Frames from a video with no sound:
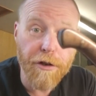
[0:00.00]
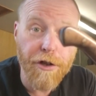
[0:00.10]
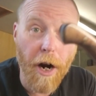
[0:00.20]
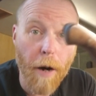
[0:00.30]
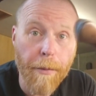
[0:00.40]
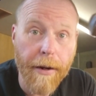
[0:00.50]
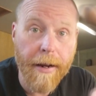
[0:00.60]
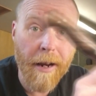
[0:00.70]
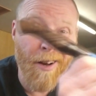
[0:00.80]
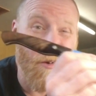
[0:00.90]
to sharpen
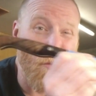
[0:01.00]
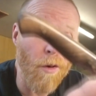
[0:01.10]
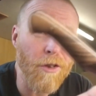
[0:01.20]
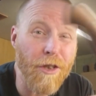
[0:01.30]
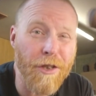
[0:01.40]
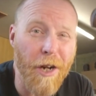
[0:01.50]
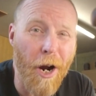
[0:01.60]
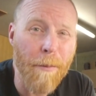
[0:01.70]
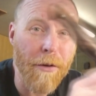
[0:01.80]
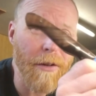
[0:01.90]
it. Once it's
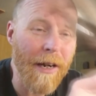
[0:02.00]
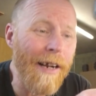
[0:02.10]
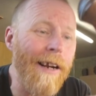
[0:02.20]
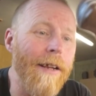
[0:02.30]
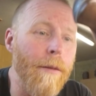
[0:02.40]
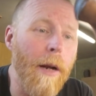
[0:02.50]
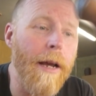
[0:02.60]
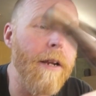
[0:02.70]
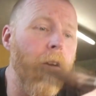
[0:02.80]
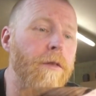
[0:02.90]
sharpened, I can clean the
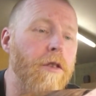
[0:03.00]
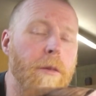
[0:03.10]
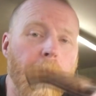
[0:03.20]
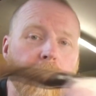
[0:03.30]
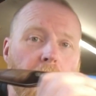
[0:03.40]
blade off just to make sure